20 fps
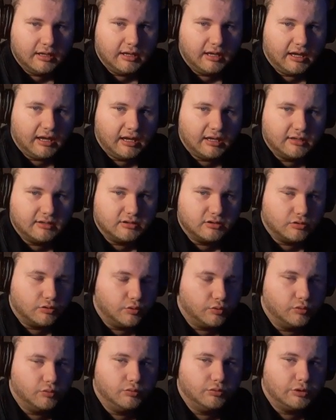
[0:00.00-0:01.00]
and
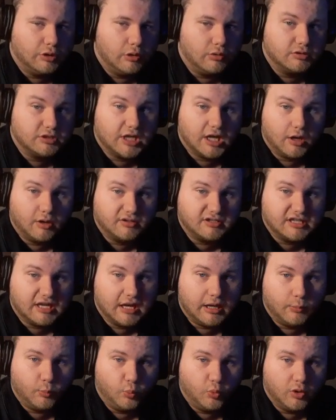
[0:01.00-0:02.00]
who knows how
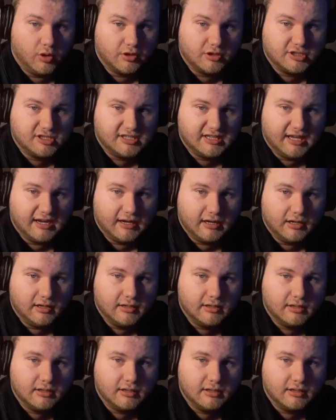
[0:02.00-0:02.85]
time works there.